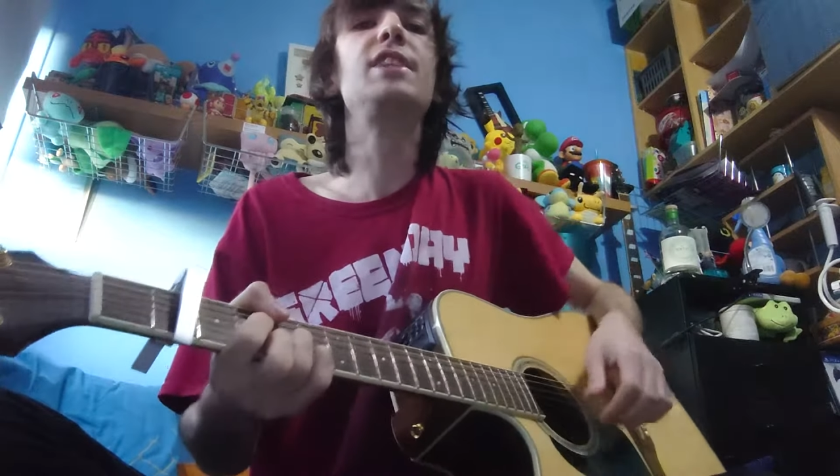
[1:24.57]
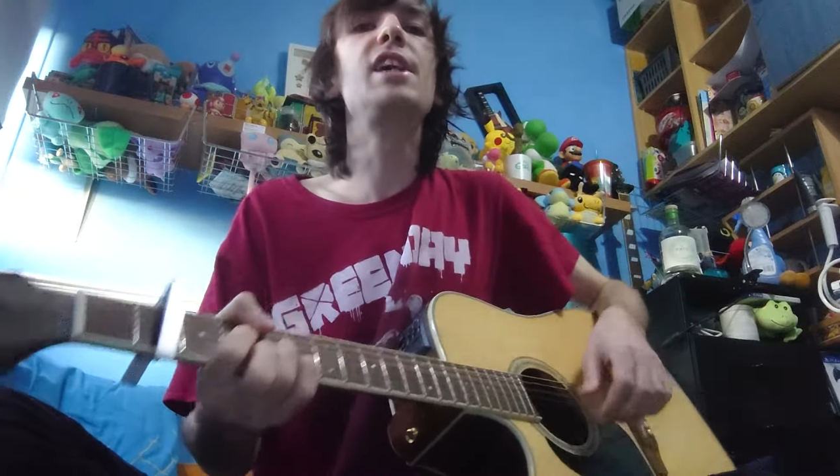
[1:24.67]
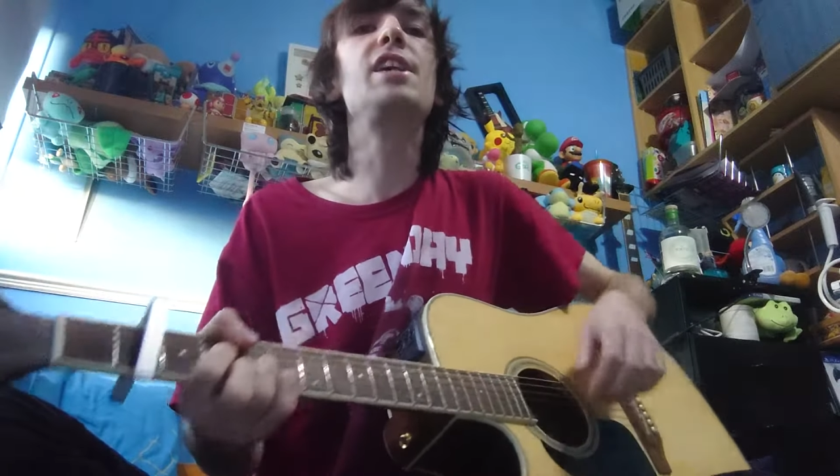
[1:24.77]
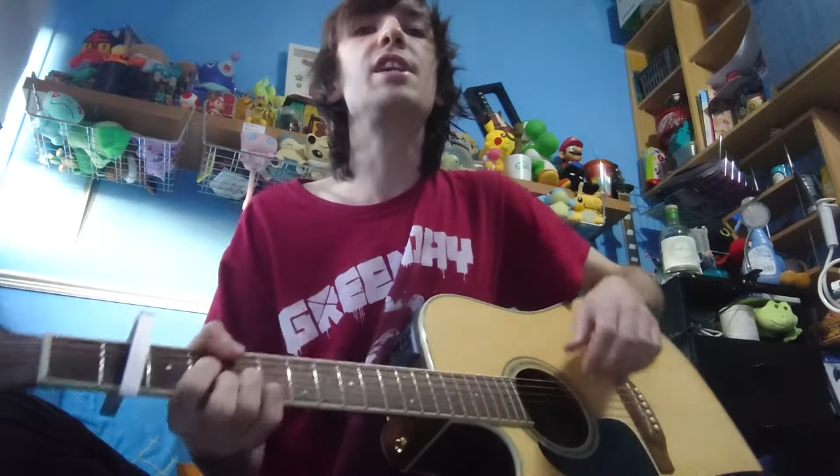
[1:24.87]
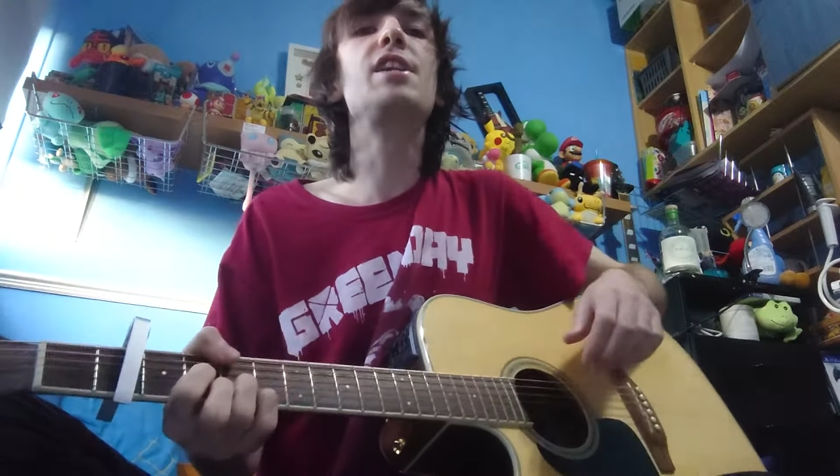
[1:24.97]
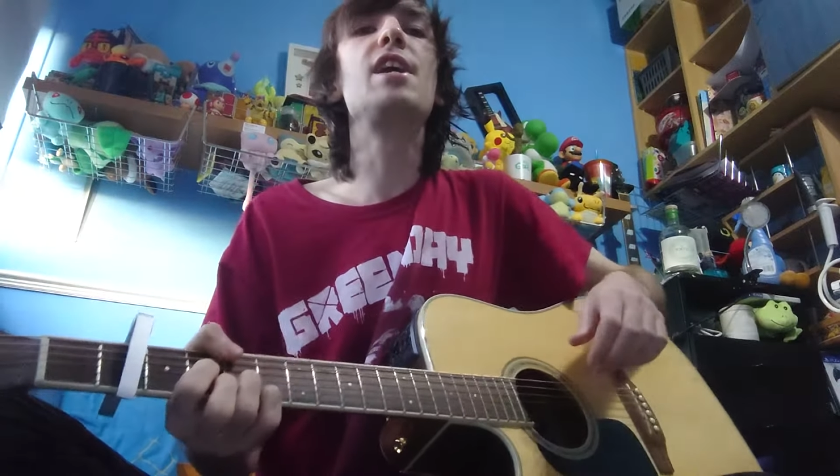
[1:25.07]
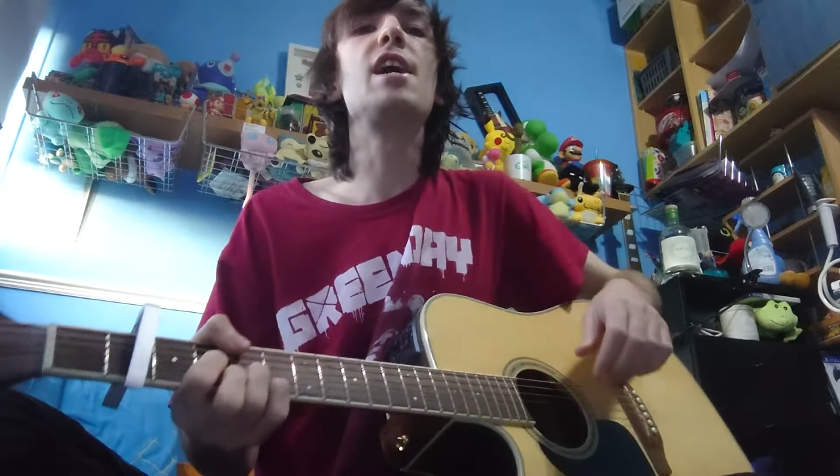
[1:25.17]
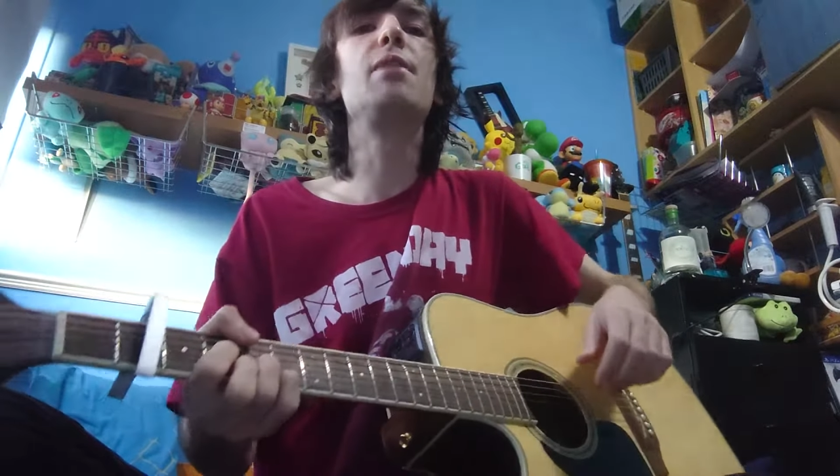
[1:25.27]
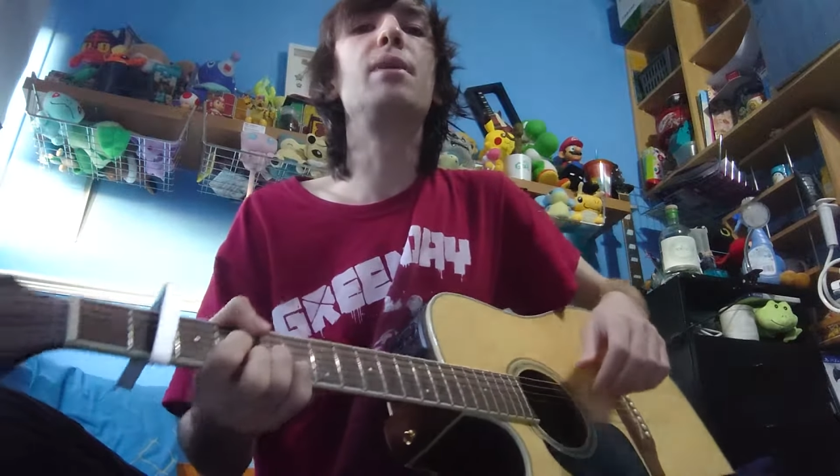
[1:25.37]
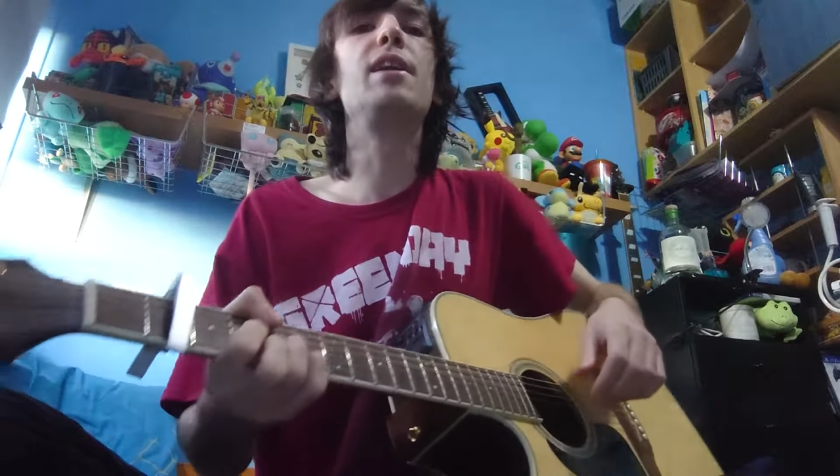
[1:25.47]
See your
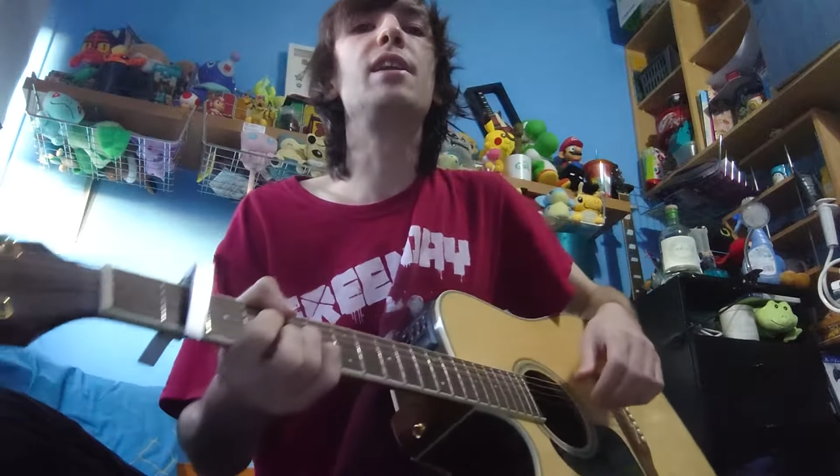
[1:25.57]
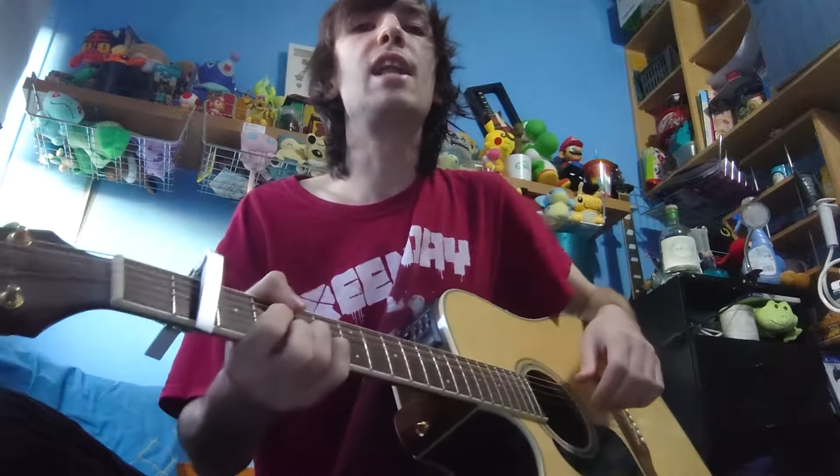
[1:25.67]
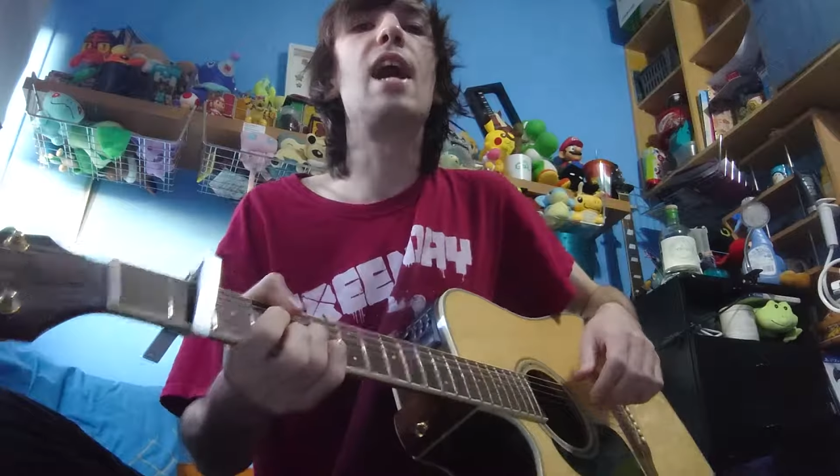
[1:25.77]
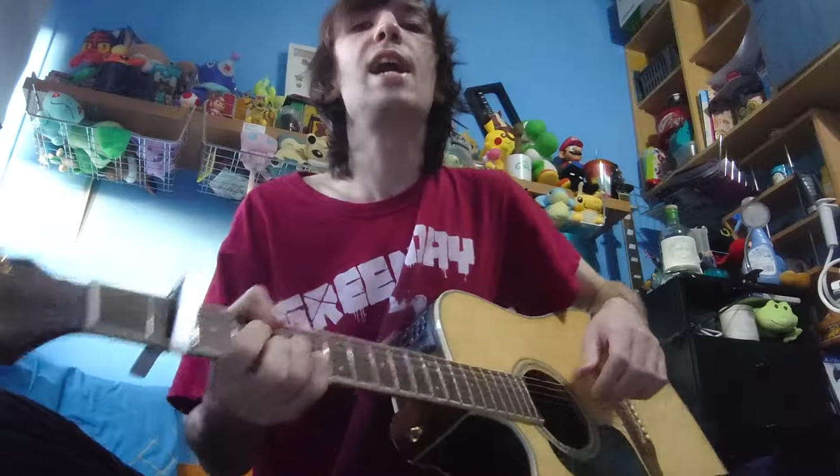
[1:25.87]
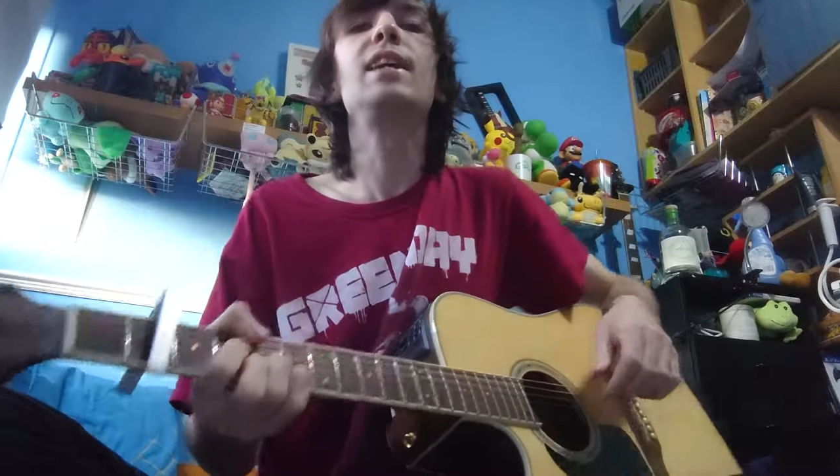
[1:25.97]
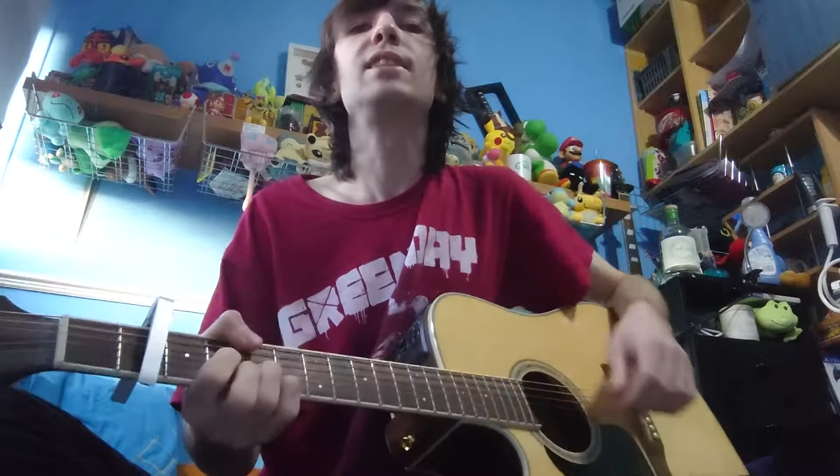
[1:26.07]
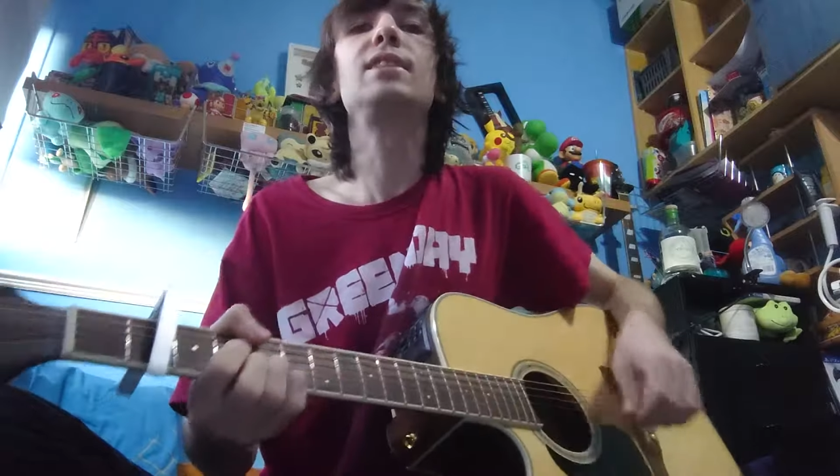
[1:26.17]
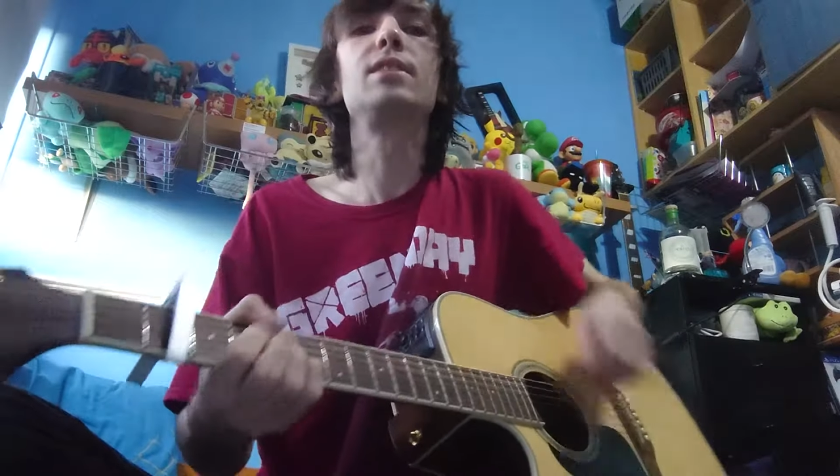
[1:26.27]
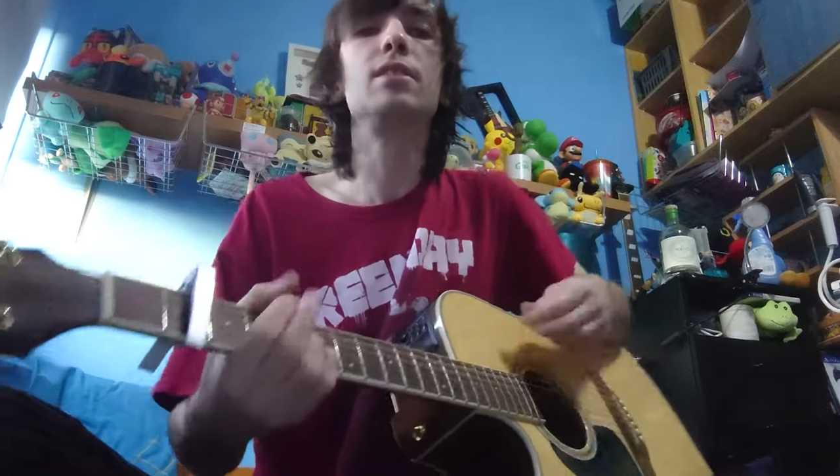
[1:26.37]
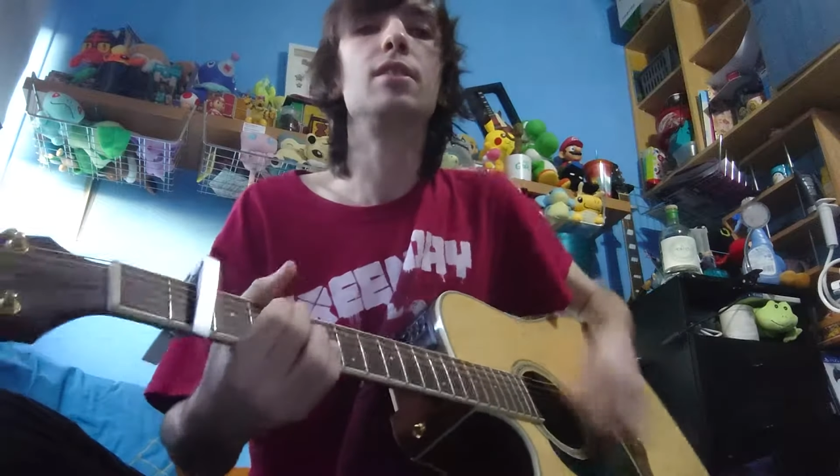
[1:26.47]
name in
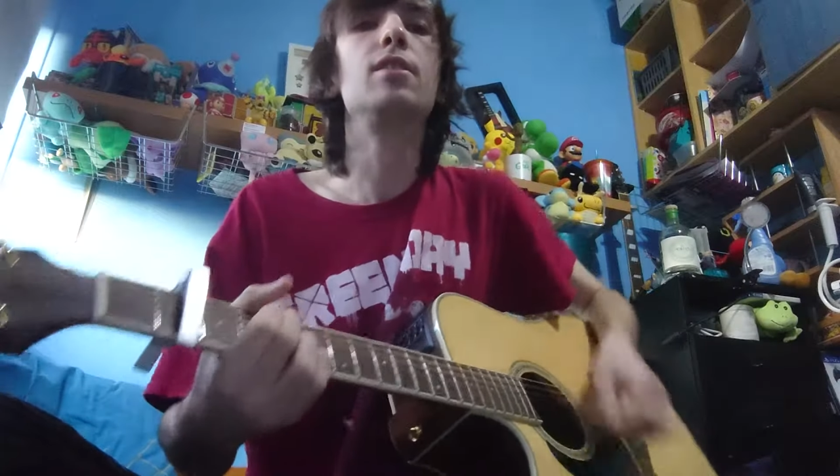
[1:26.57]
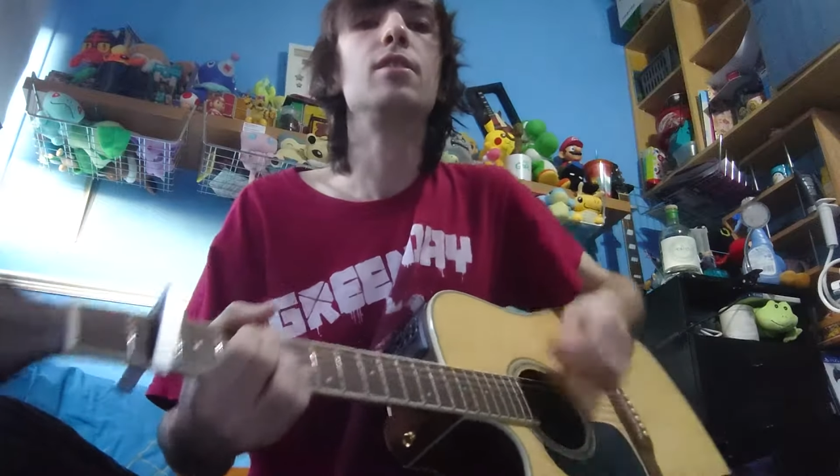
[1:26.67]
lights